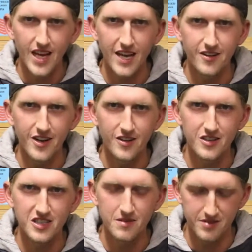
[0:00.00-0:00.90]
I don't know.
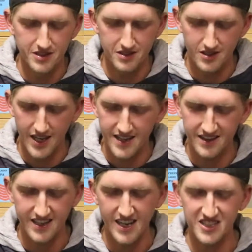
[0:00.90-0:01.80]
There's something again
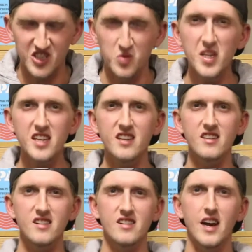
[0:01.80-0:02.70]
like kind of sweet.
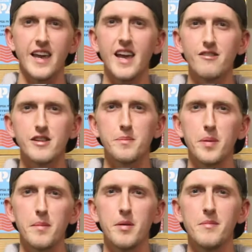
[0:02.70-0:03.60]
I can't really
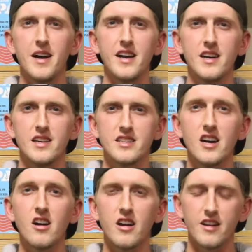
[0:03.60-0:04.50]
put my
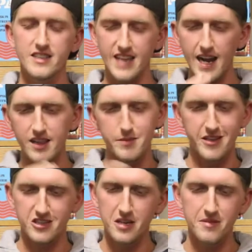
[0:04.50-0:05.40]
tongue on it exactly, but
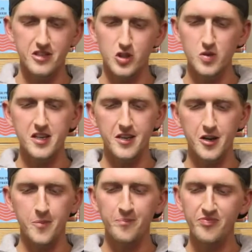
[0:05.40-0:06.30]
there's something sweet in
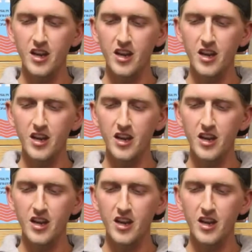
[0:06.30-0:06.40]
here.